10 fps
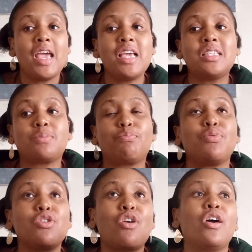It's
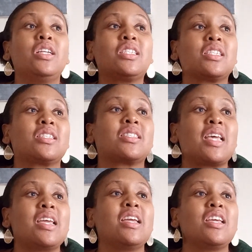beyond
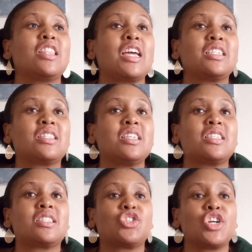saying that
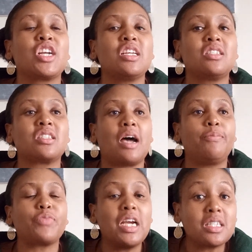this drink is
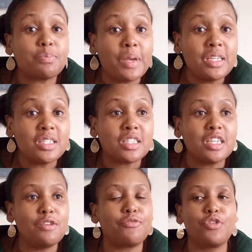
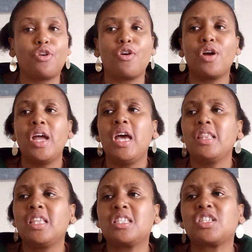expensive, you know,
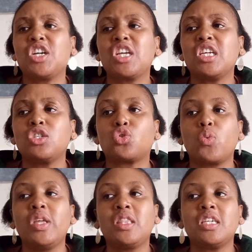this drink is
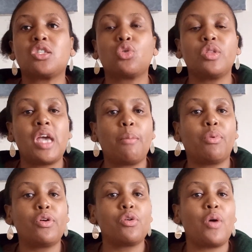doing this to their
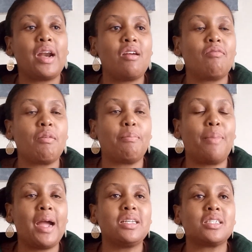body, whatever.
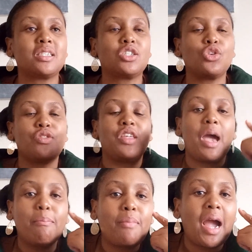But to their
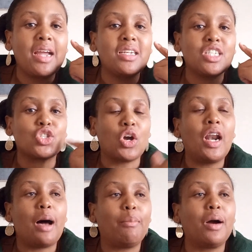mind, it's all
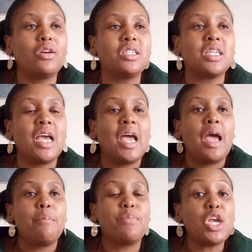about
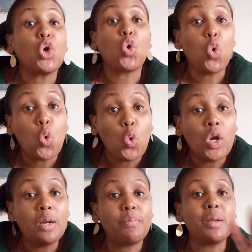being
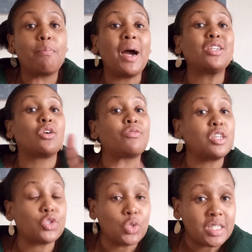cool, being part of the
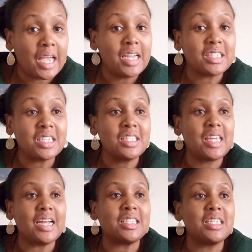society
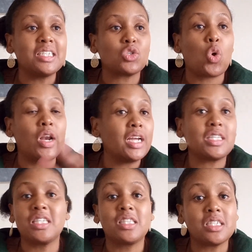that is
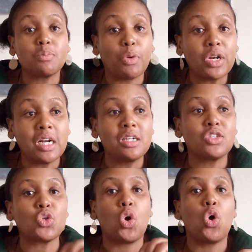collecting these
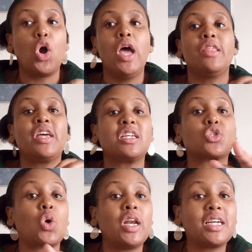bottles or that is
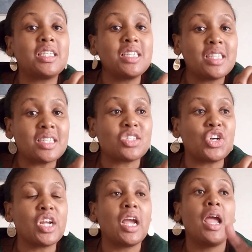collecting this
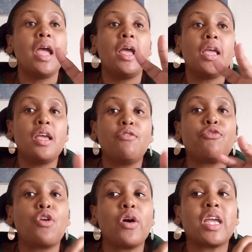drink. If
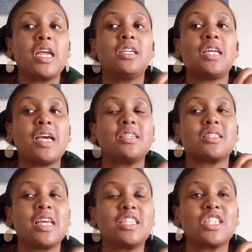your kid has
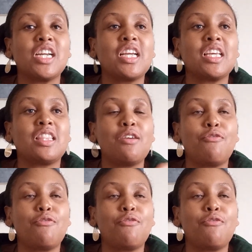that drink, they